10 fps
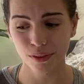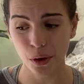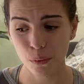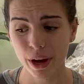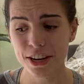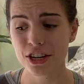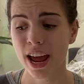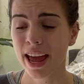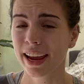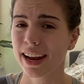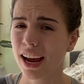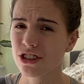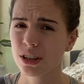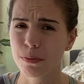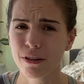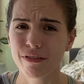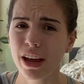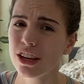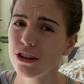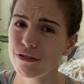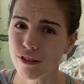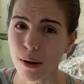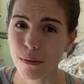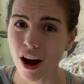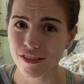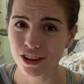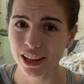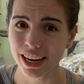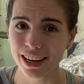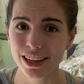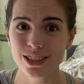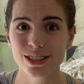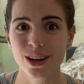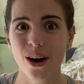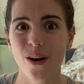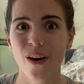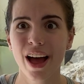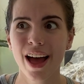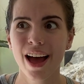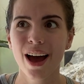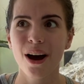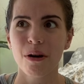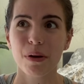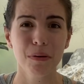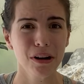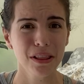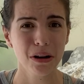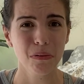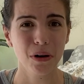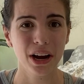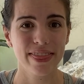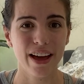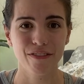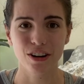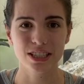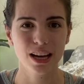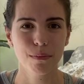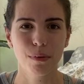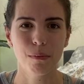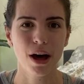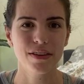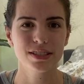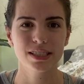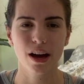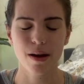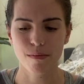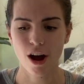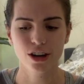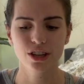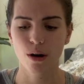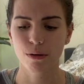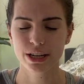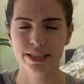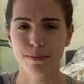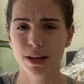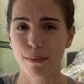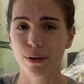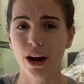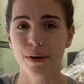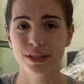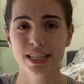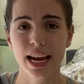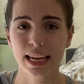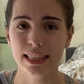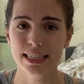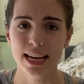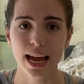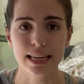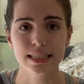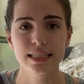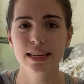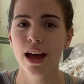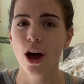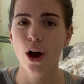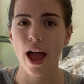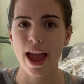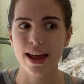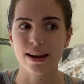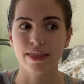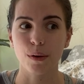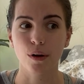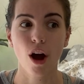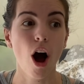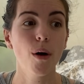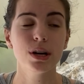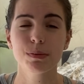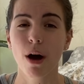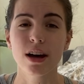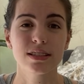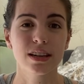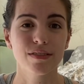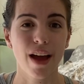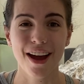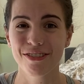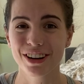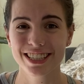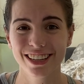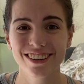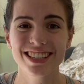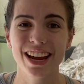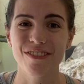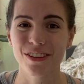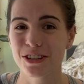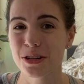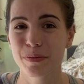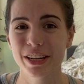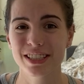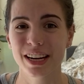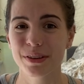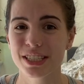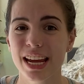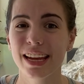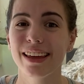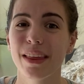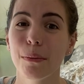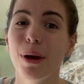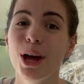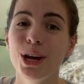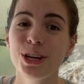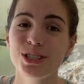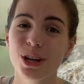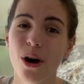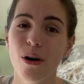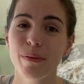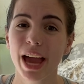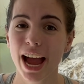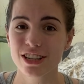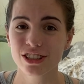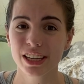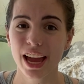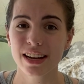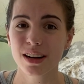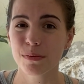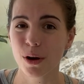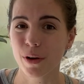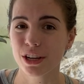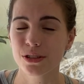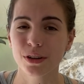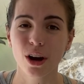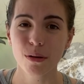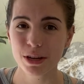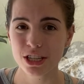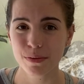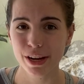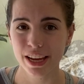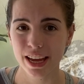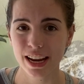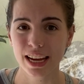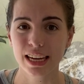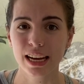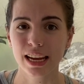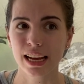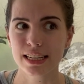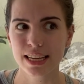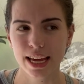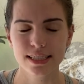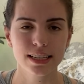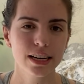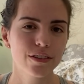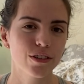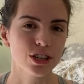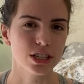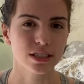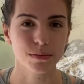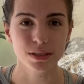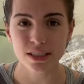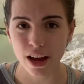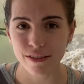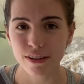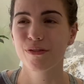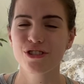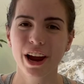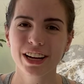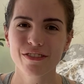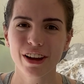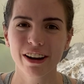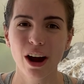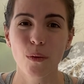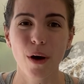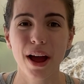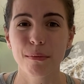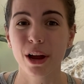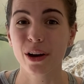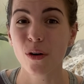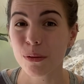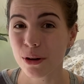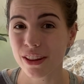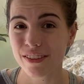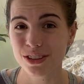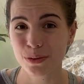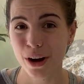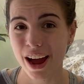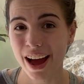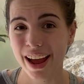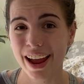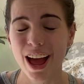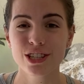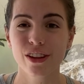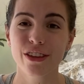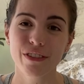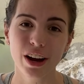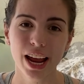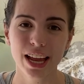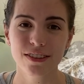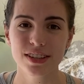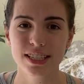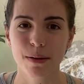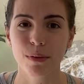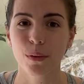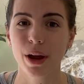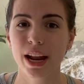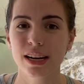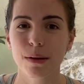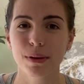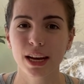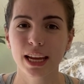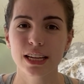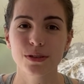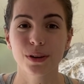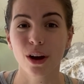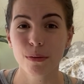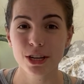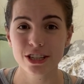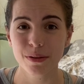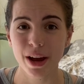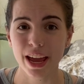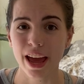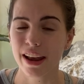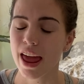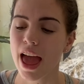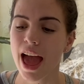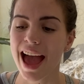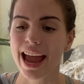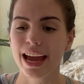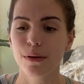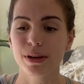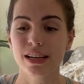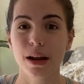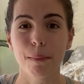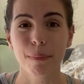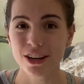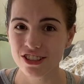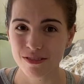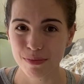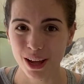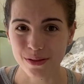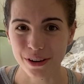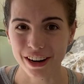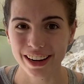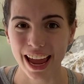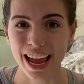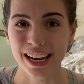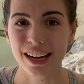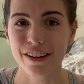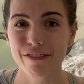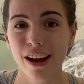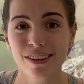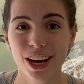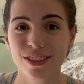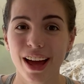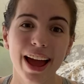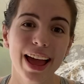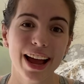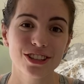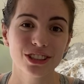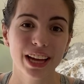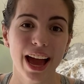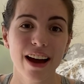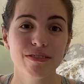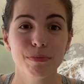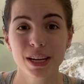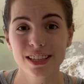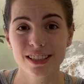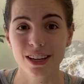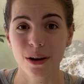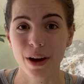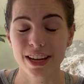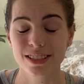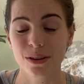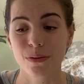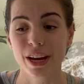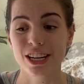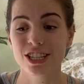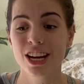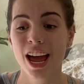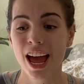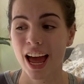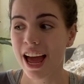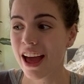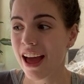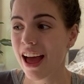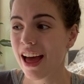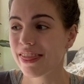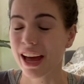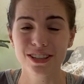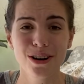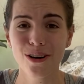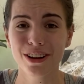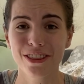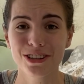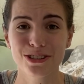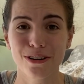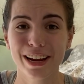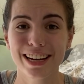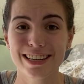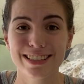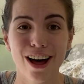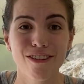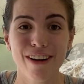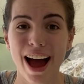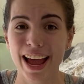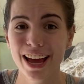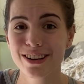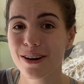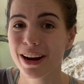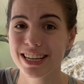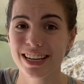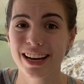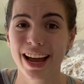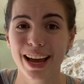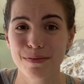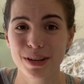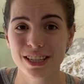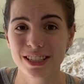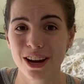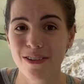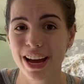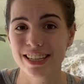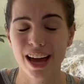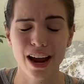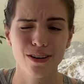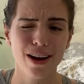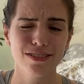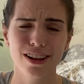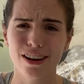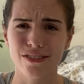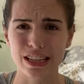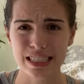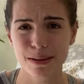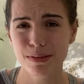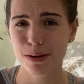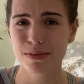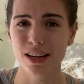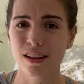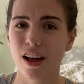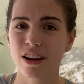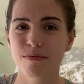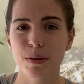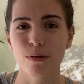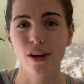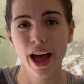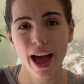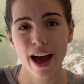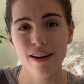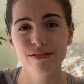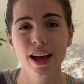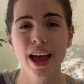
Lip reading: which can actually prevent you from ovulating. So we were a little worried that first couple months, October and September. I was taking the tests and they were always positive every single day for the 2 months that I was taking them. So we actually ended up going to an OBGYN and getting tested for just some stuff, trying to figure out why my hormone levels were high. So at the very end of December, we ended up getting into an OBGYN and we did a bunch of blood work and found out that I actually have PCOS, which that's a whole nother story in itself. I had no idea I had PCOS. I don't have a lot of the symptoms that a lot of people have,